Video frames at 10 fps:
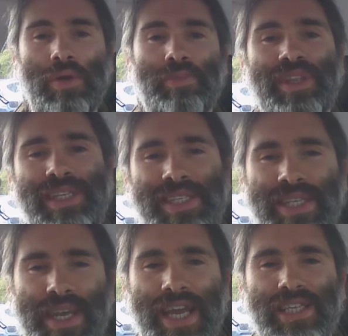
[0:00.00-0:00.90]
But this is
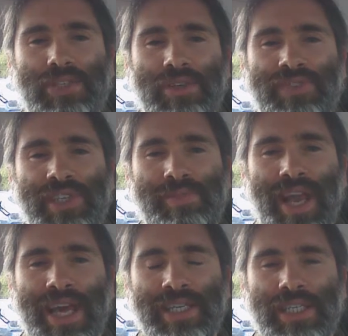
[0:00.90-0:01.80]
the nature of
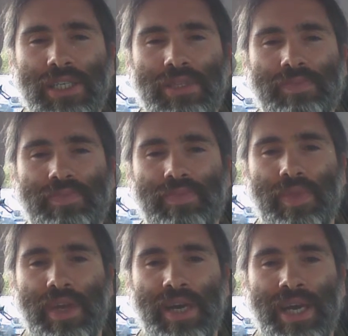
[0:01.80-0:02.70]
simulation,
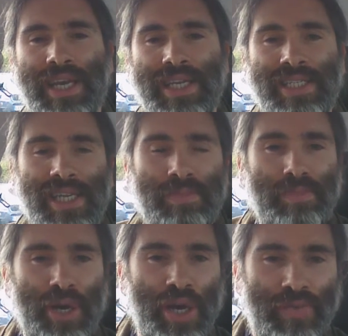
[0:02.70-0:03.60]
uh, it is
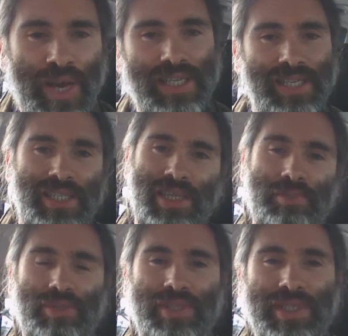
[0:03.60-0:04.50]
imperfect, it is
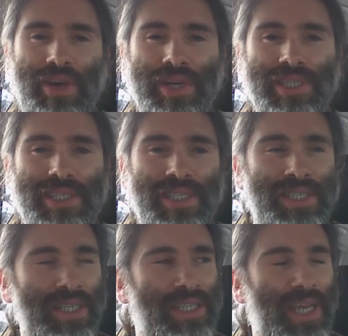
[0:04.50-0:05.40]
imprecise, this
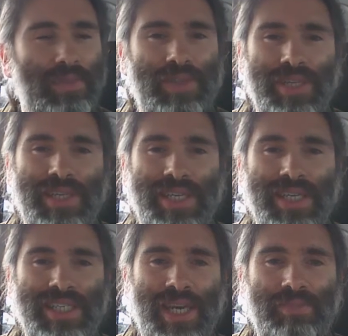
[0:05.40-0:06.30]
is accepted an
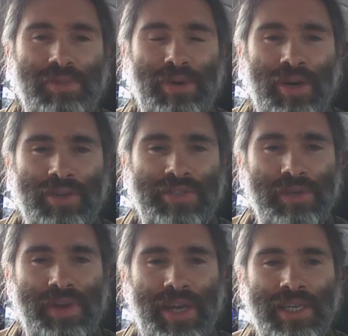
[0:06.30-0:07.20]
accepted part of
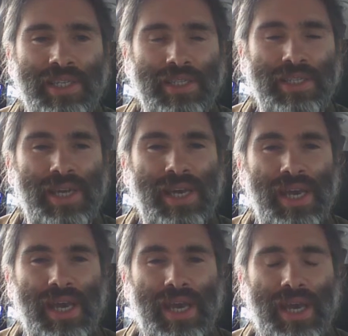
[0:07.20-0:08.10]
simulation,
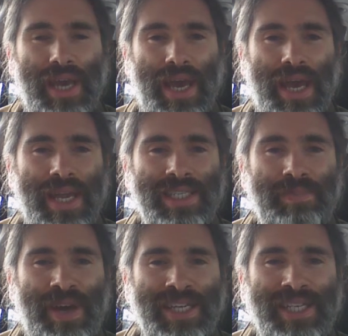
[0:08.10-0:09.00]
and it's a
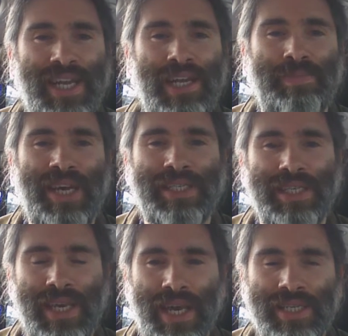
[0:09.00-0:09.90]
basically a
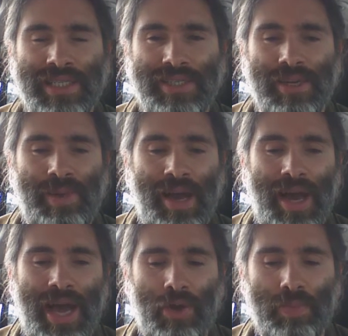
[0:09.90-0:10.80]
best guess about
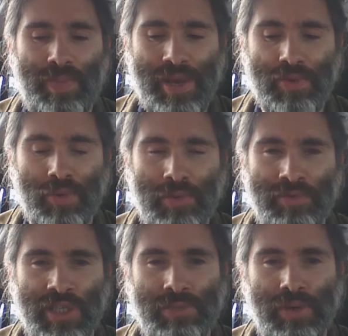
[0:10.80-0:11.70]
how people will
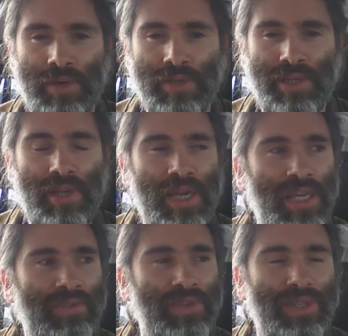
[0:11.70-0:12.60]
respond in any
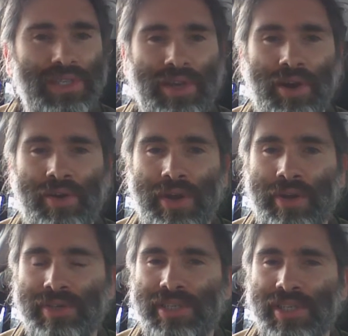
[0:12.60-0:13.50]
given scenario
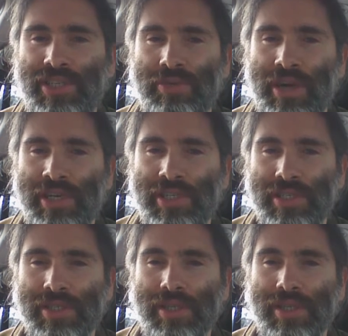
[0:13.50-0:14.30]
and situation.